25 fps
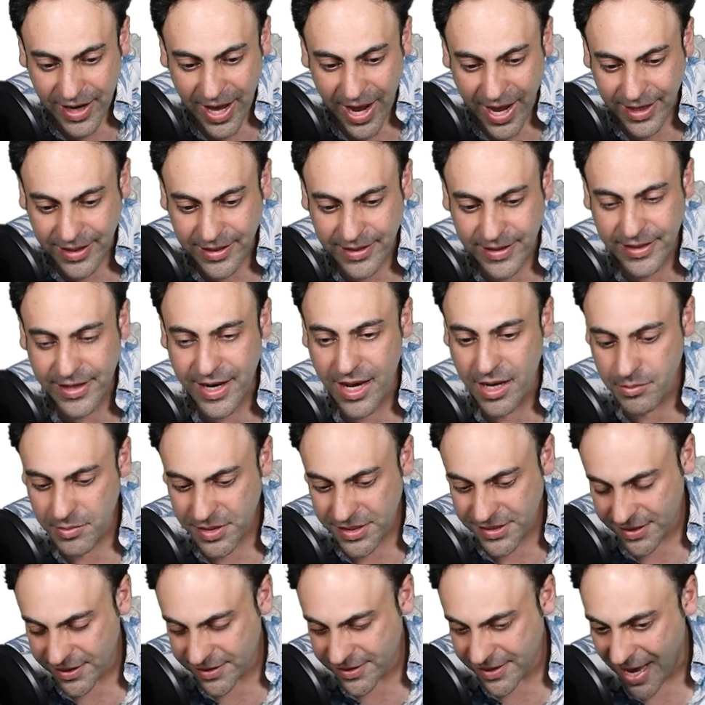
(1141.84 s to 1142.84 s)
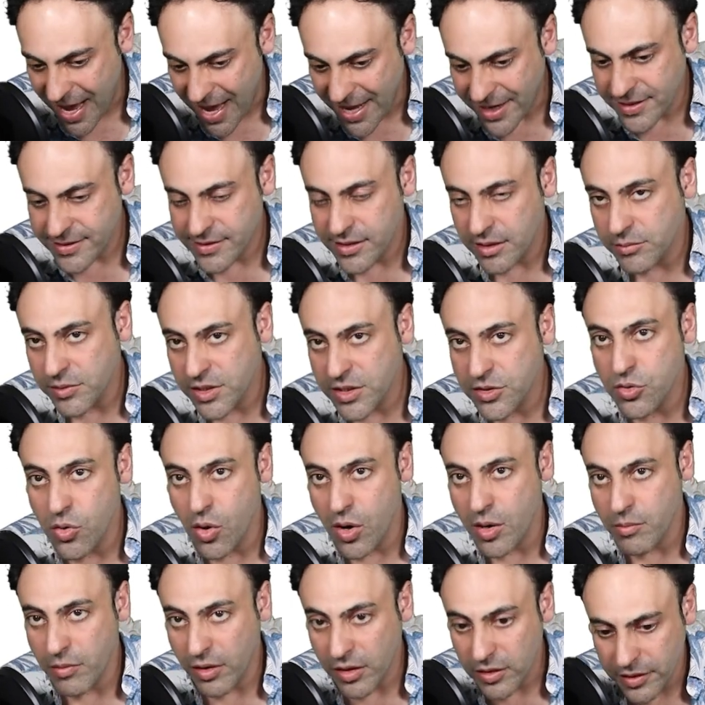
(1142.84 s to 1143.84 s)
Latin, that means it's adding something to
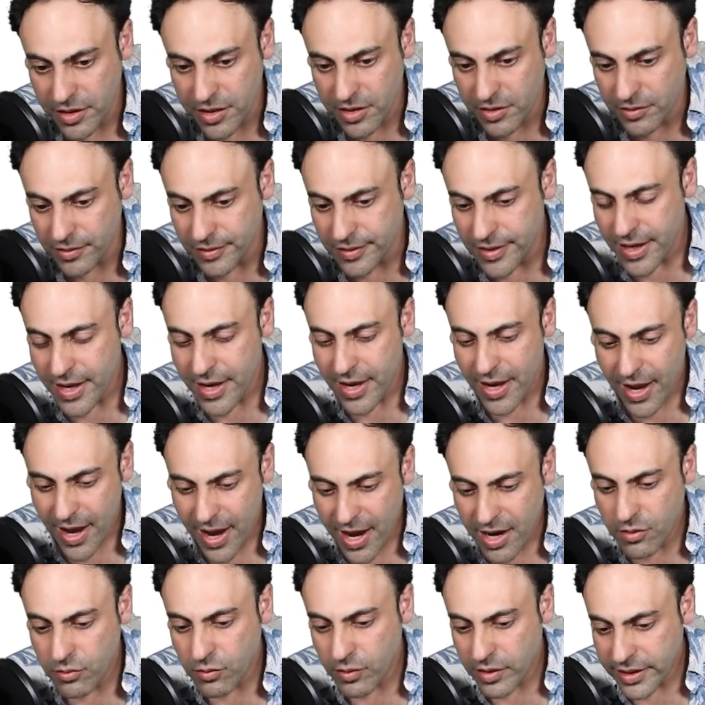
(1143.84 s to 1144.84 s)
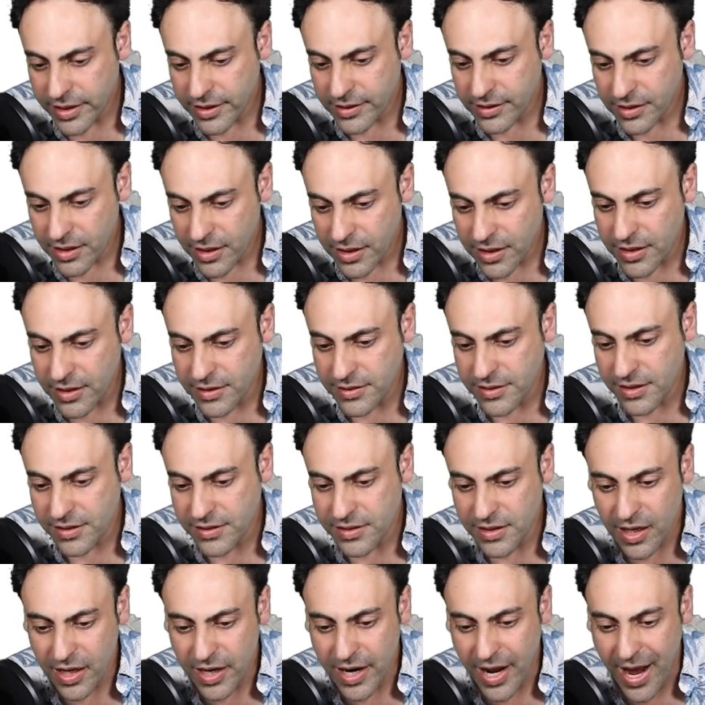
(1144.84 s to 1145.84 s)
our molecule. And what it does is
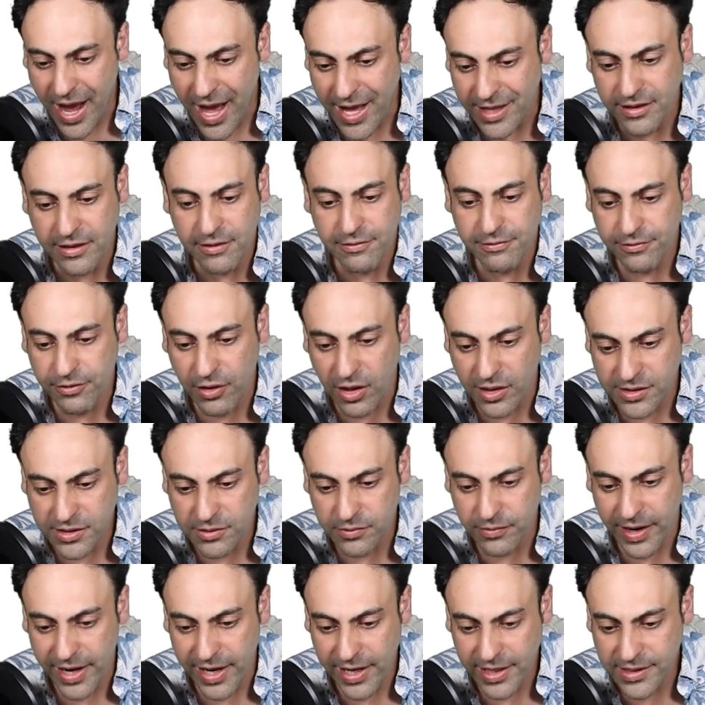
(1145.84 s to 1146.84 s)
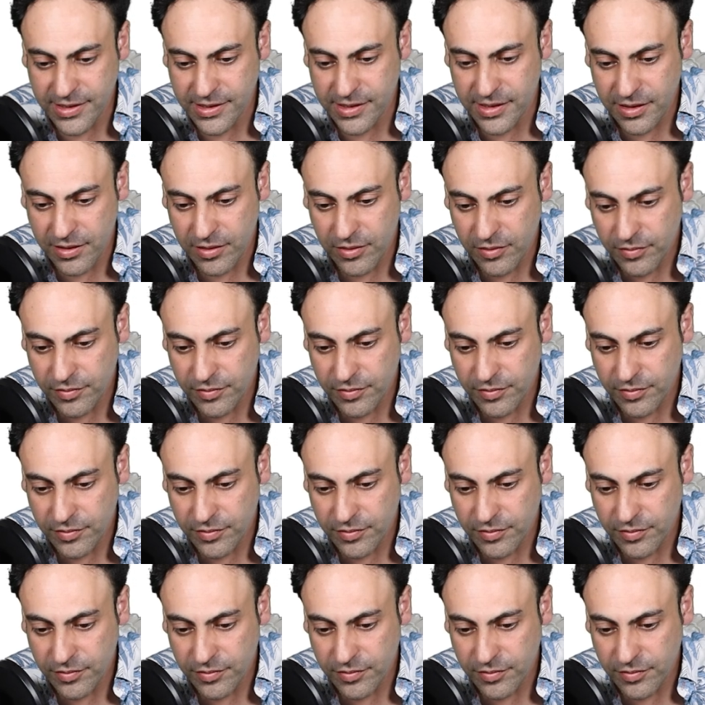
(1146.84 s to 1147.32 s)
going to add the phosphate